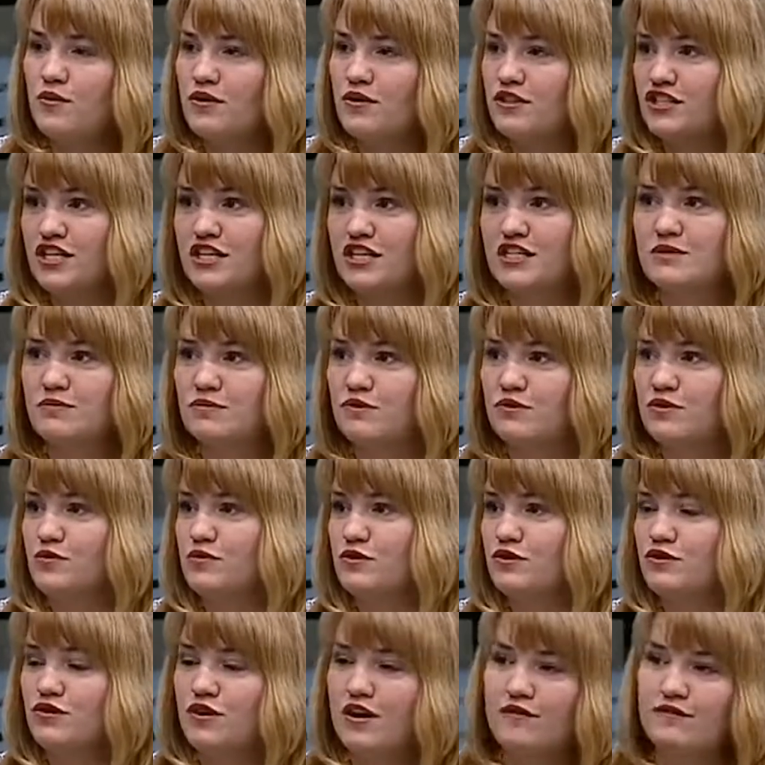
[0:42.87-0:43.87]
which
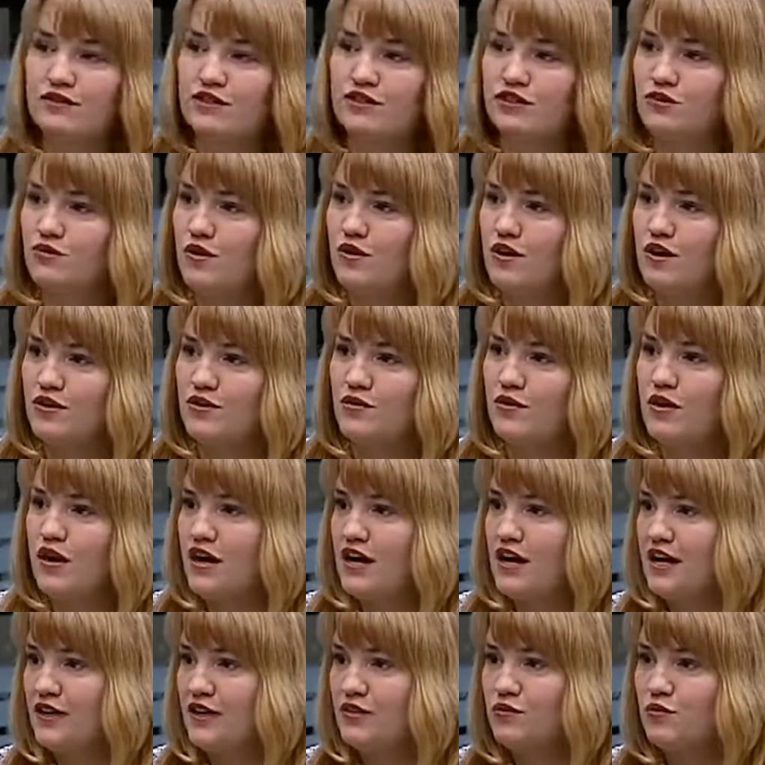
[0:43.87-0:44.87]
experts will travel to
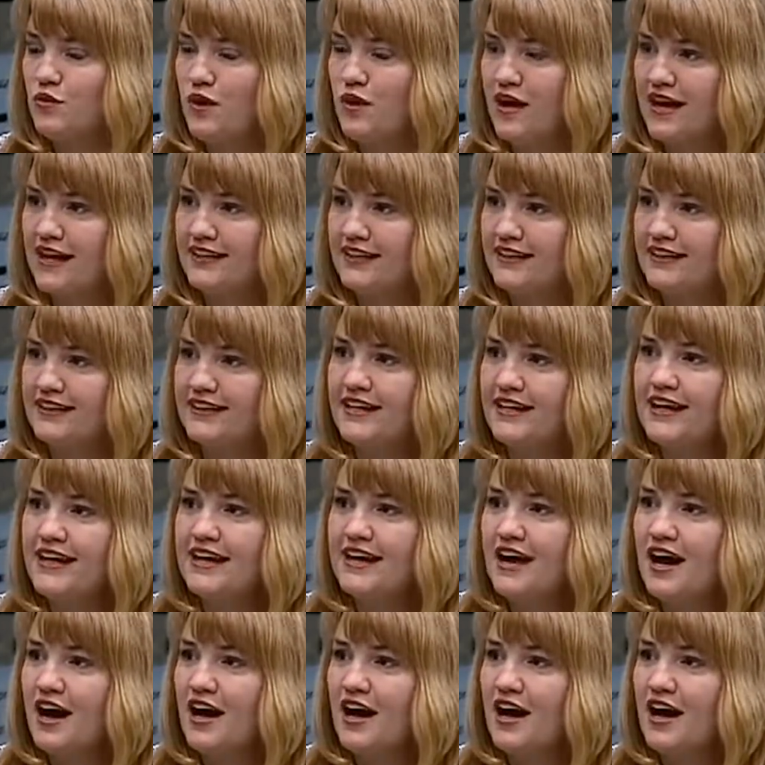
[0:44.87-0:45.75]
Ottawa and when.